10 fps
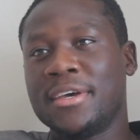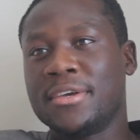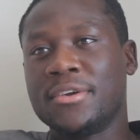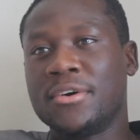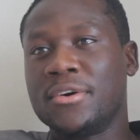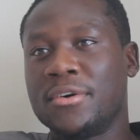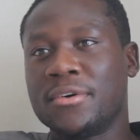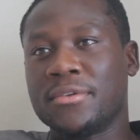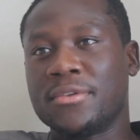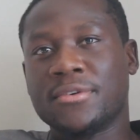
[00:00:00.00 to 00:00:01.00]
You
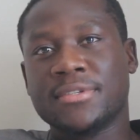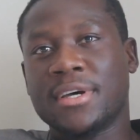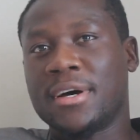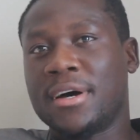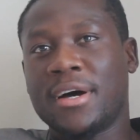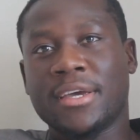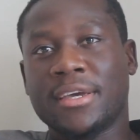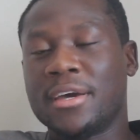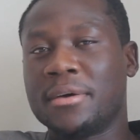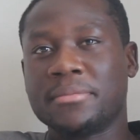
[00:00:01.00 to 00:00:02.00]
know, those are high
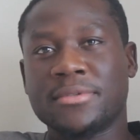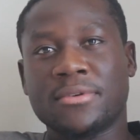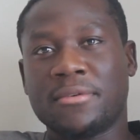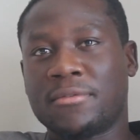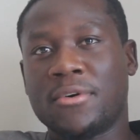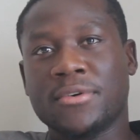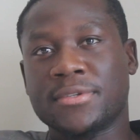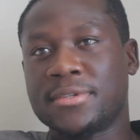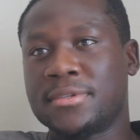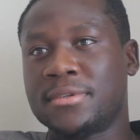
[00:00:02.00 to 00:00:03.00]
games, of
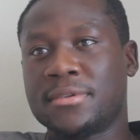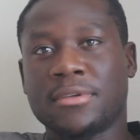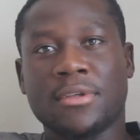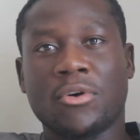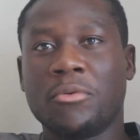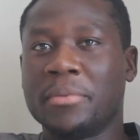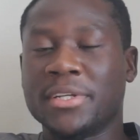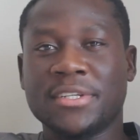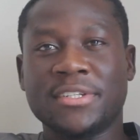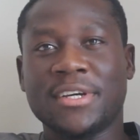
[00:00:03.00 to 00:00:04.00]
course. The
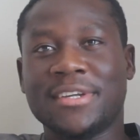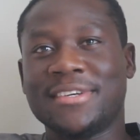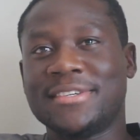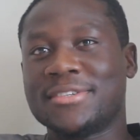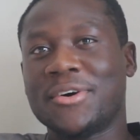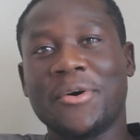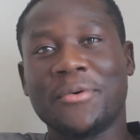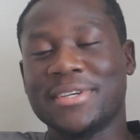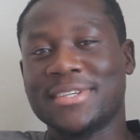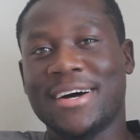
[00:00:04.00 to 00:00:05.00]
competition is
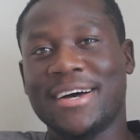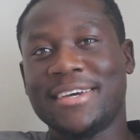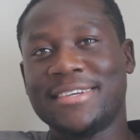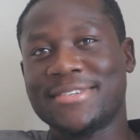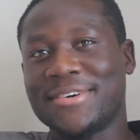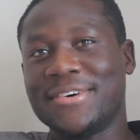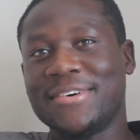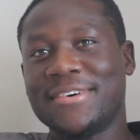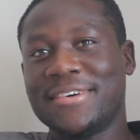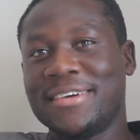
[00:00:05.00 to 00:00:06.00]
always high,
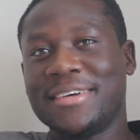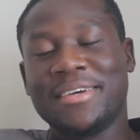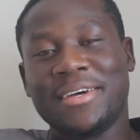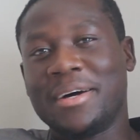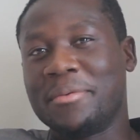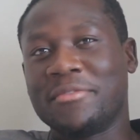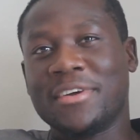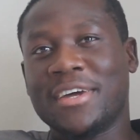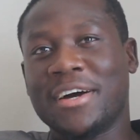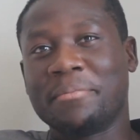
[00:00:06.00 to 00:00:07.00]
so I'm
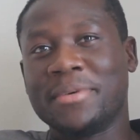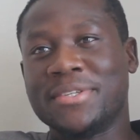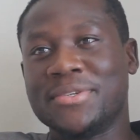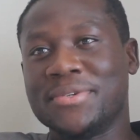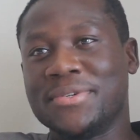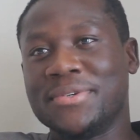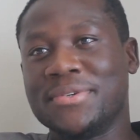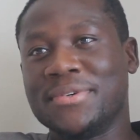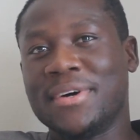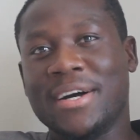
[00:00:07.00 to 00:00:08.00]
very happy
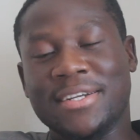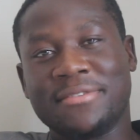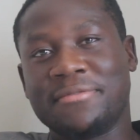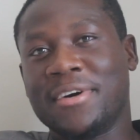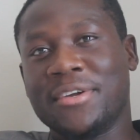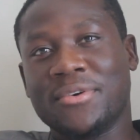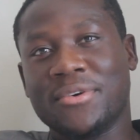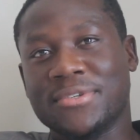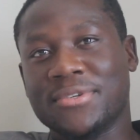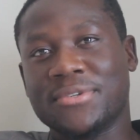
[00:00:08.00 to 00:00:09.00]
to add value
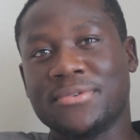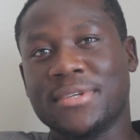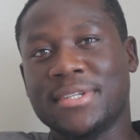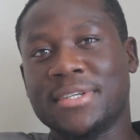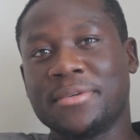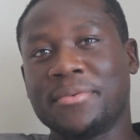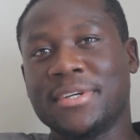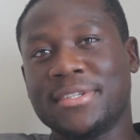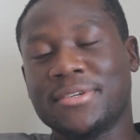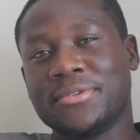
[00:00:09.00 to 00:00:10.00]
also to the team
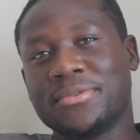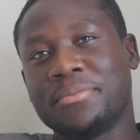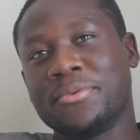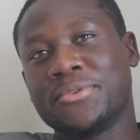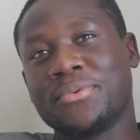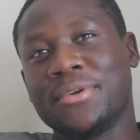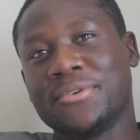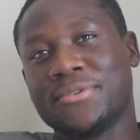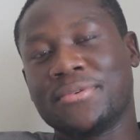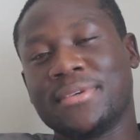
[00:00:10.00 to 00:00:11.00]
and contribute one
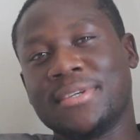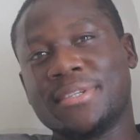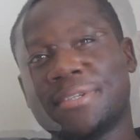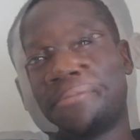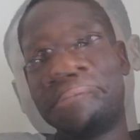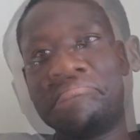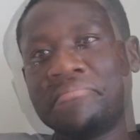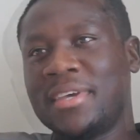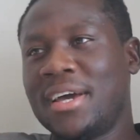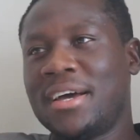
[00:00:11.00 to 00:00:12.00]
or two things.
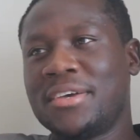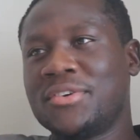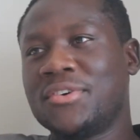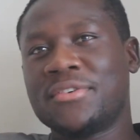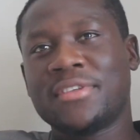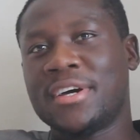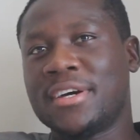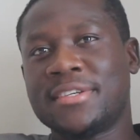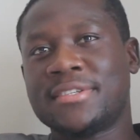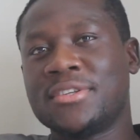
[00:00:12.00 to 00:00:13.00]
Yeah, you know,
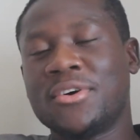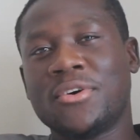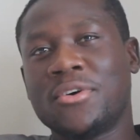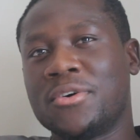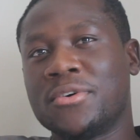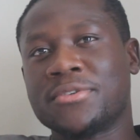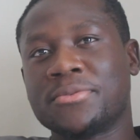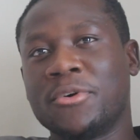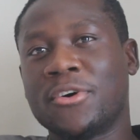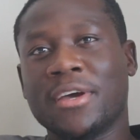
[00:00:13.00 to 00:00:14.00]
there is no
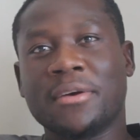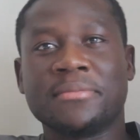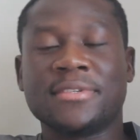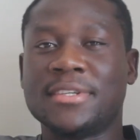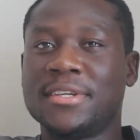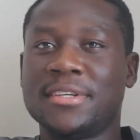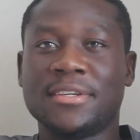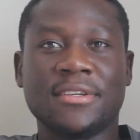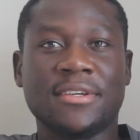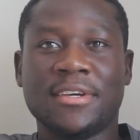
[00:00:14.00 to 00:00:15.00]
small games
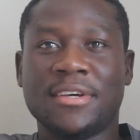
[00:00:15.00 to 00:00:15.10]
in